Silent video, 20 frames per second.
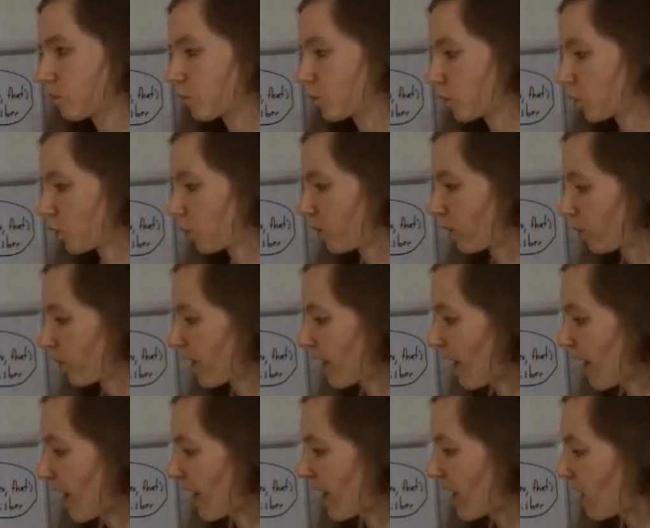So when we
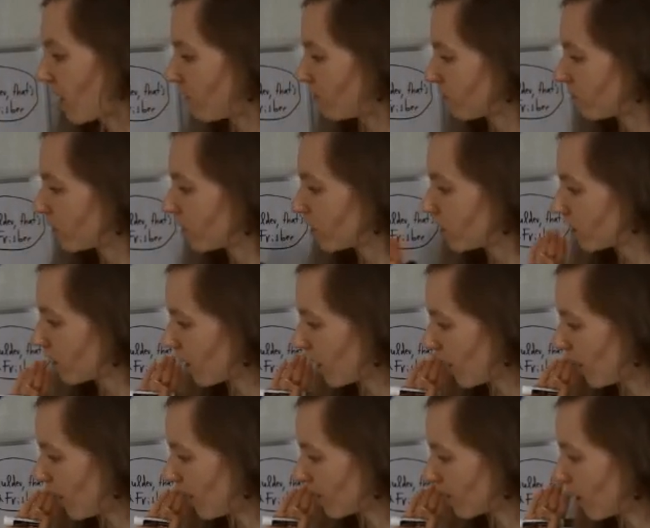have
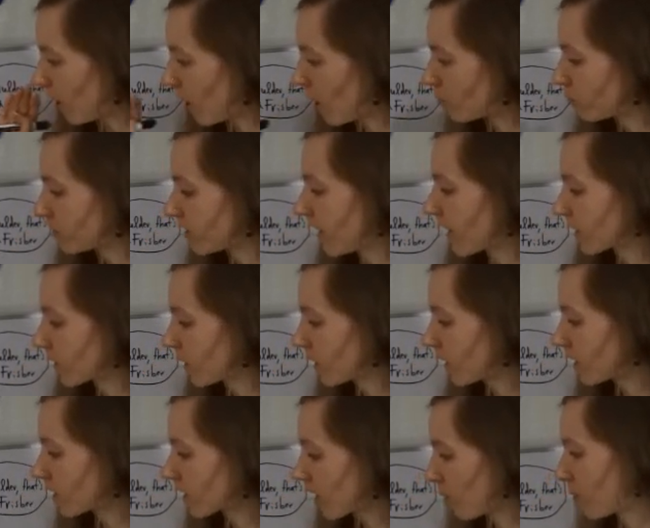an object that
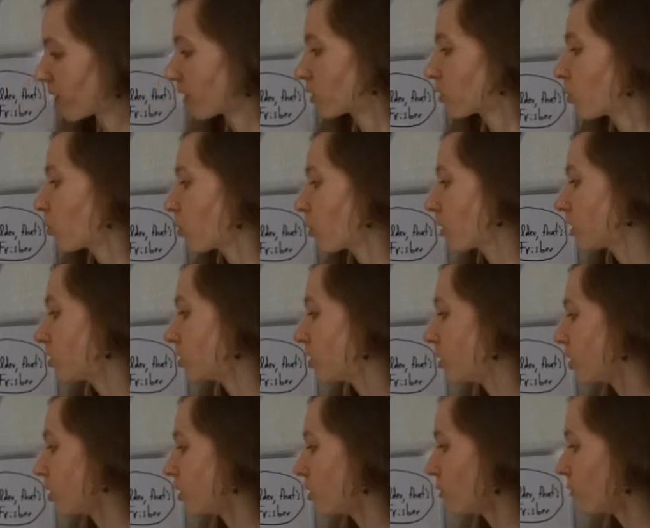is coming toward
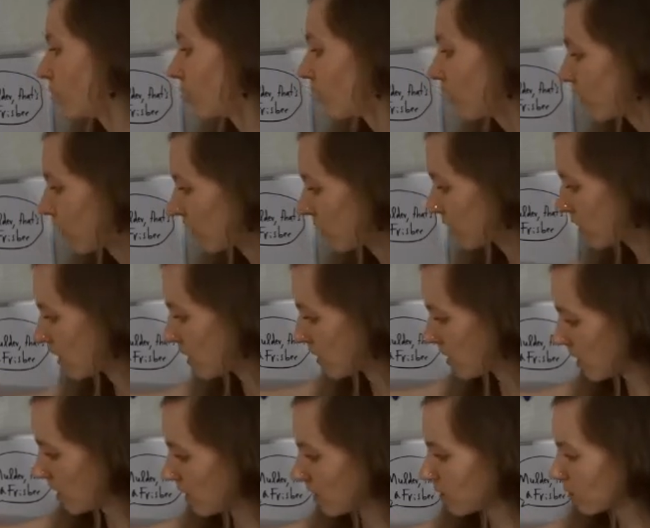you,
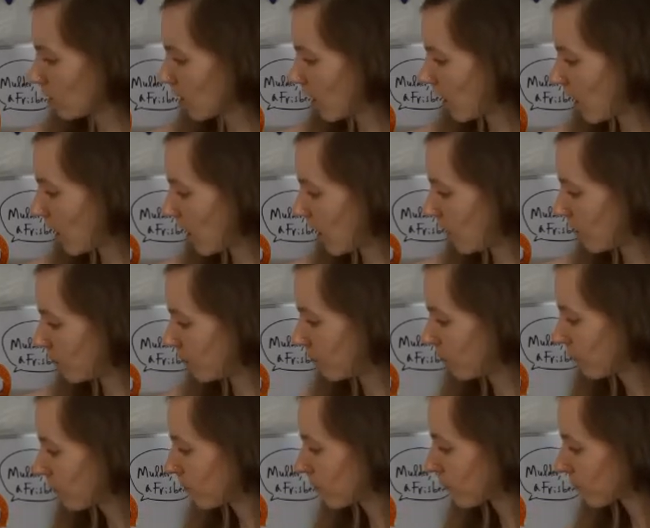the
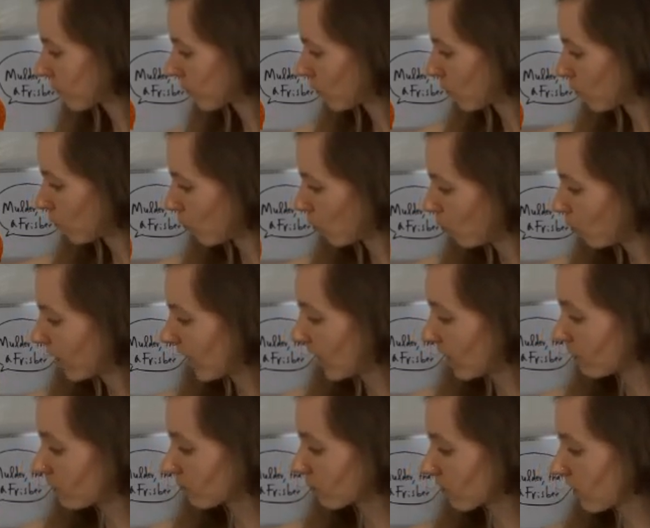
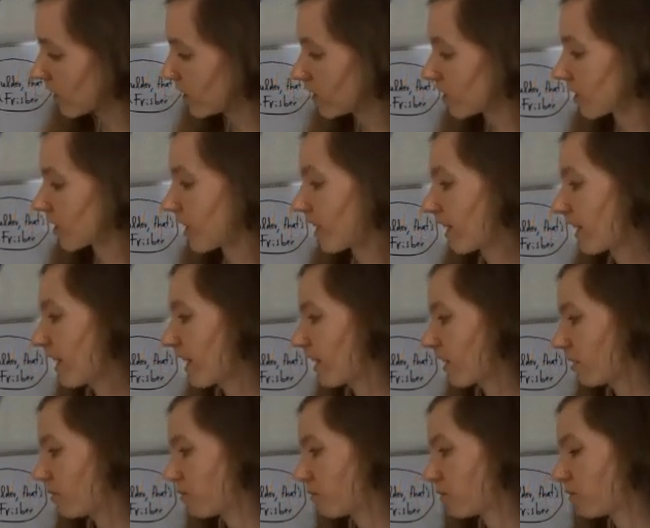wave fronts are going to
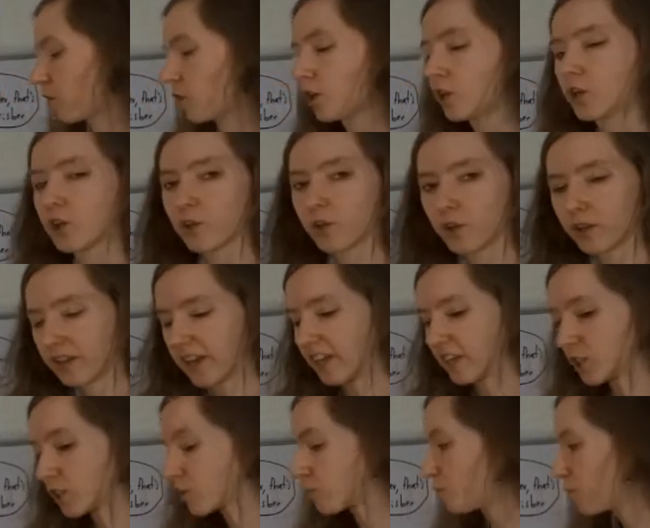kind of get
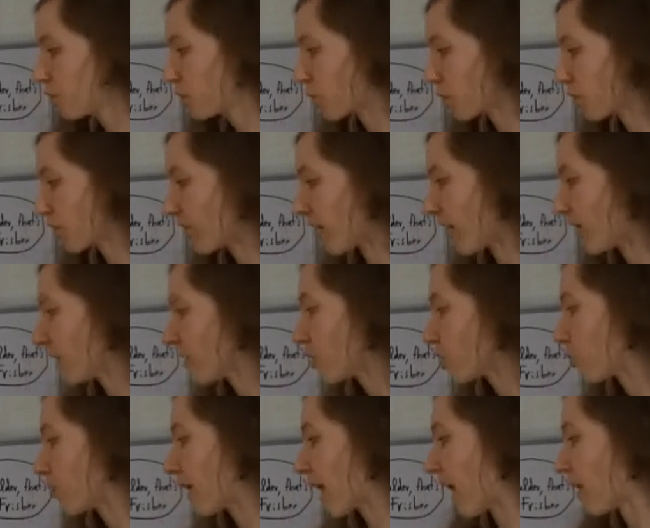smushed together,
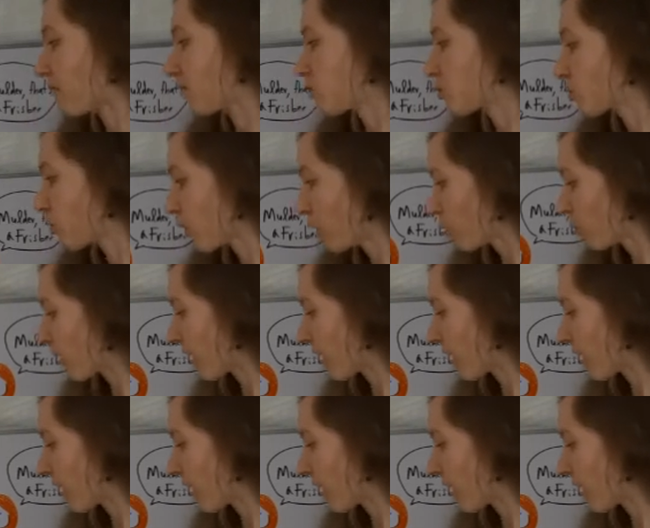so we have a shorter